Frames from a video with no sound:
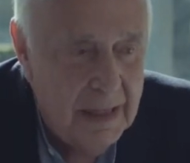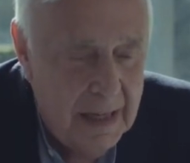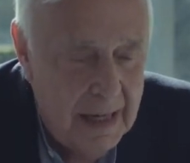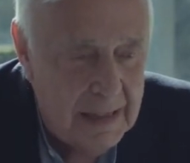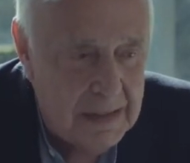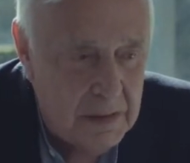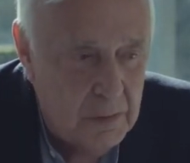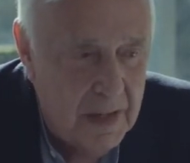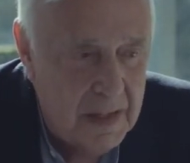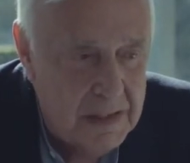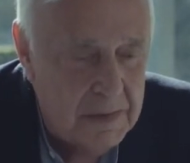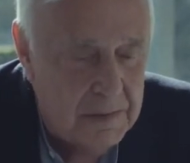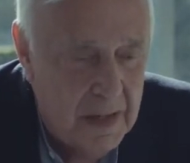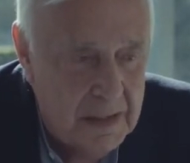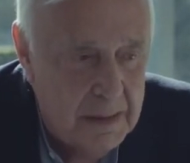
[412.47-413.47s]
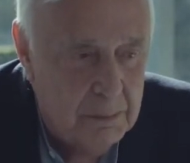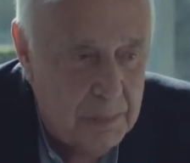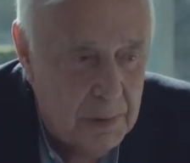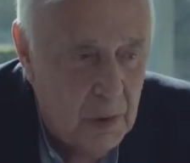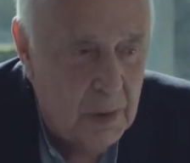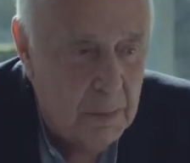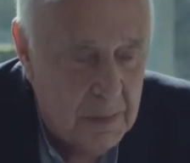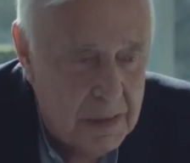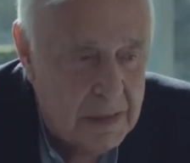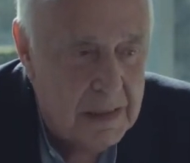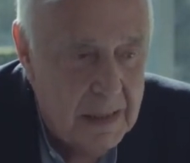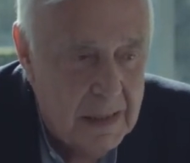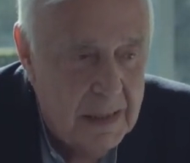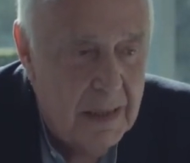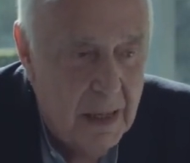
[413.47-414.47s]
at a rate of unemployment
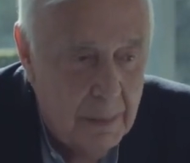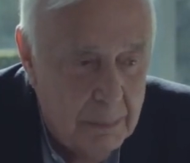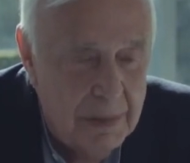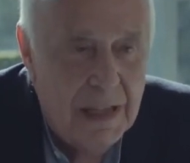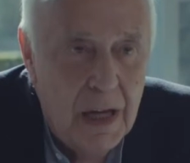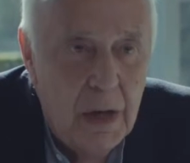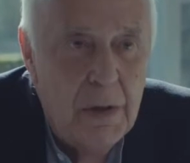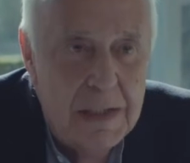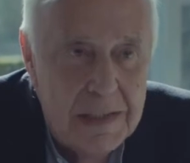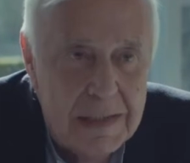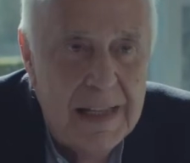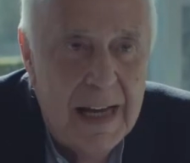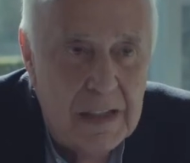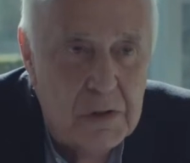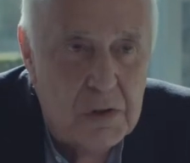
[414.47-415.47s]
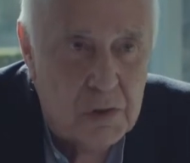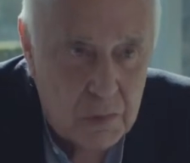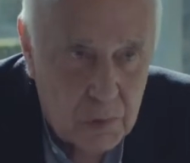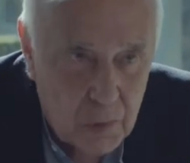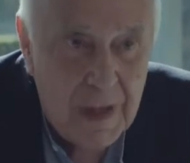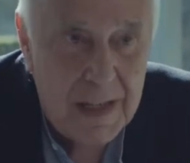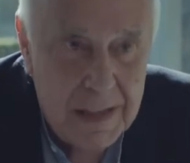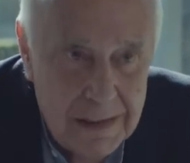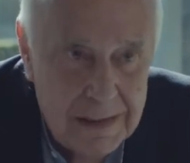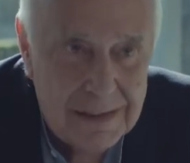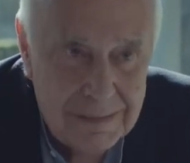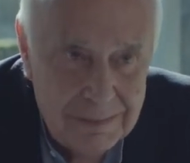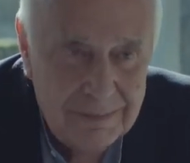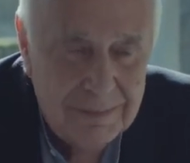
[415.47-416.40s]
below its natural rate,